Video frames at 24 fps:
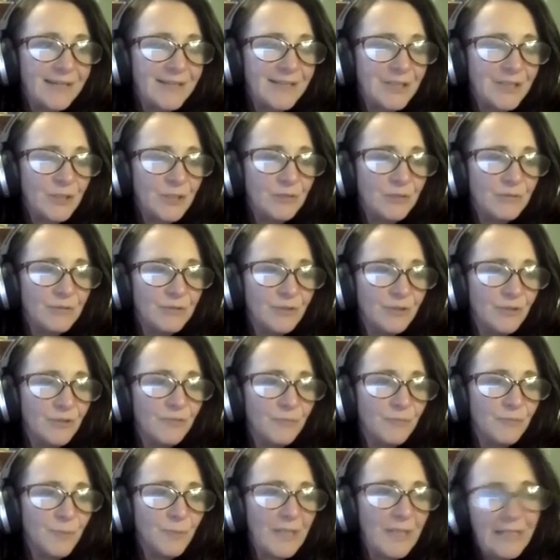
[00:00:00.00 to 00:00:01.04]
to sort
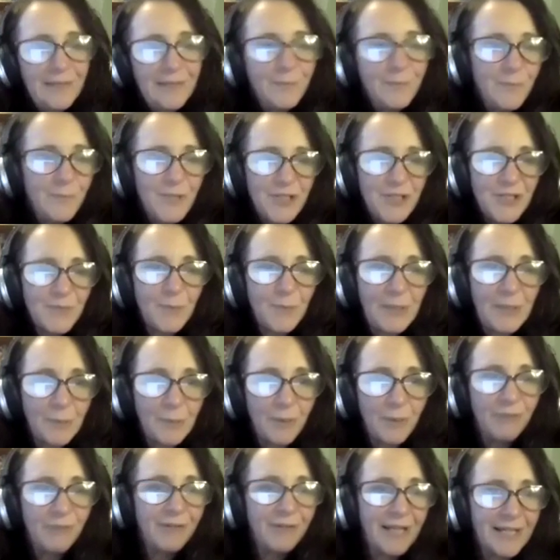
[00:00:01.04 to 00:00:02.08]
of be
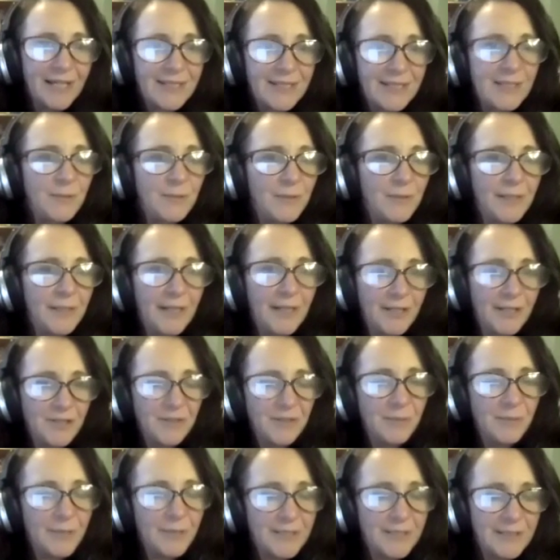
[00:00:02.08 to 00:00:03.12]
quite relaxed and quite
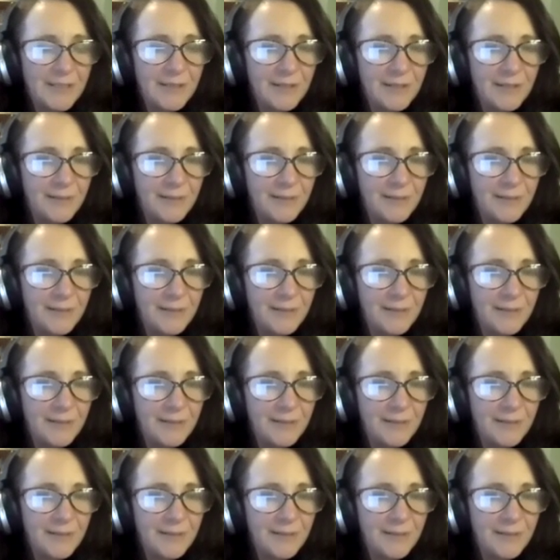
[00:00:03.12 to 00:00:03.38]
casual about it.